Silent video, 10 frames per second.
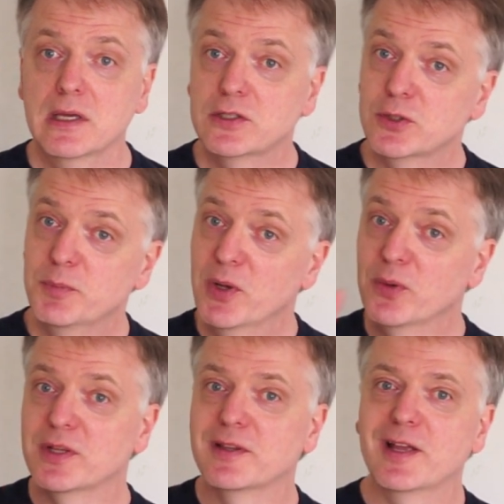It should be
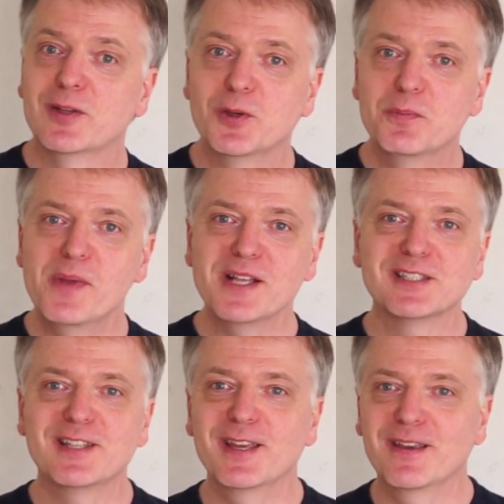noted that you
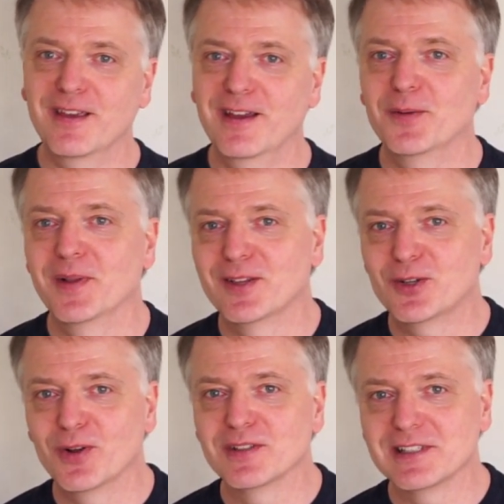must take care when
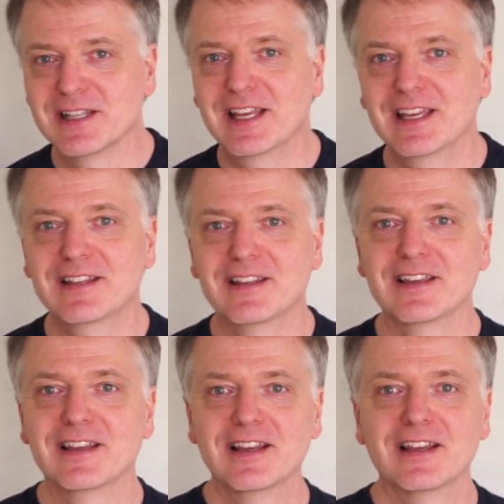
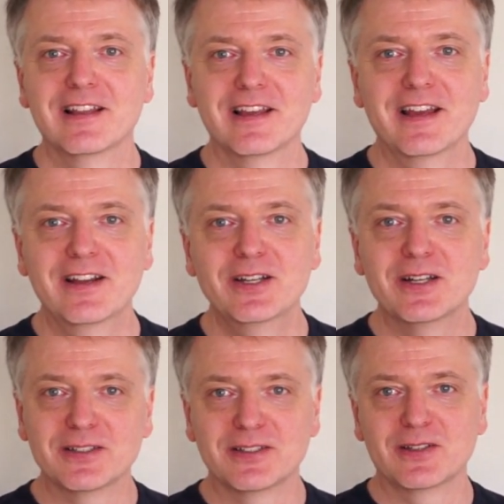translating the
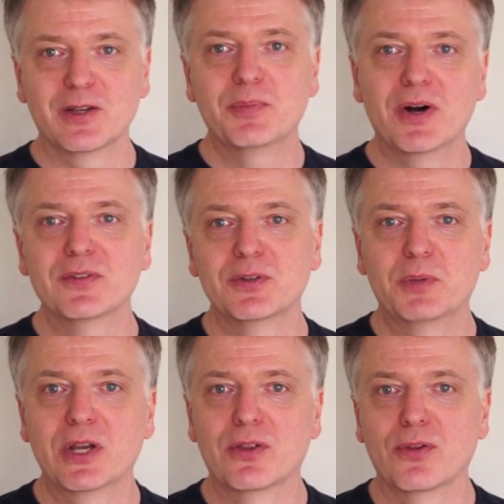areas above the
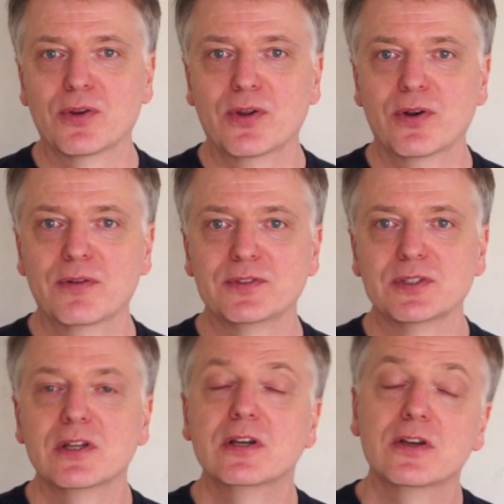breakthrough
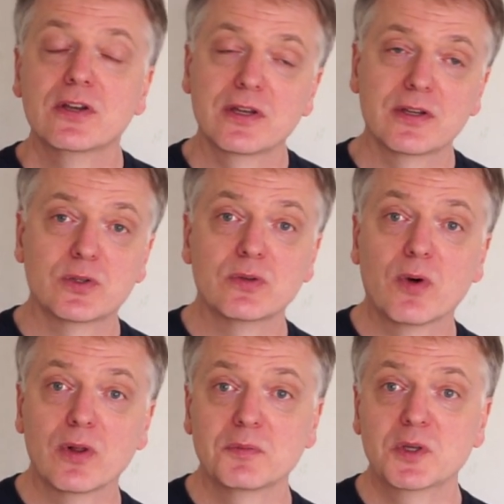curves to
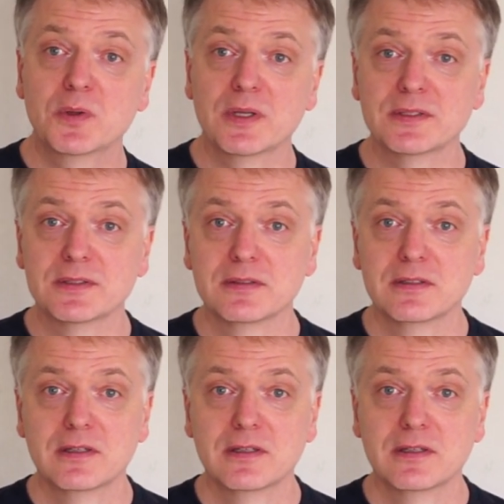volume units.